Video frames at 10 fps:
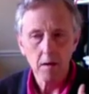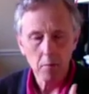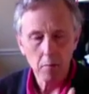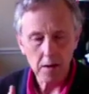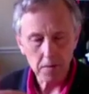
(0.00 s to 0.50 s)

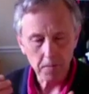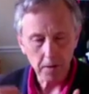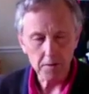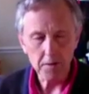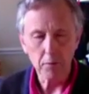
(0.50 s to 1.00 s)
person
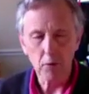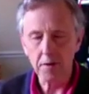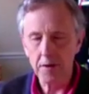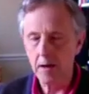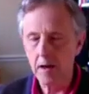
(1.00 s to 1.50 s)
feels
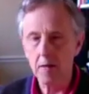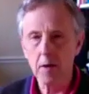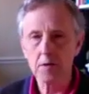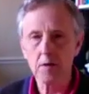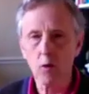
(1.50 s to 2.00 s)
supported, and it
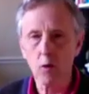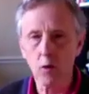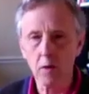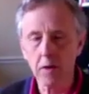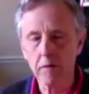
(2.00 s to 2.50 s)
makes
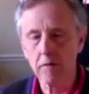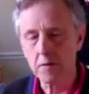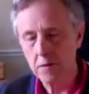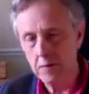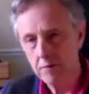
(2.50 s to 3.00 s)
all the
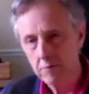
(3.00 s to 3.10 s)
difference.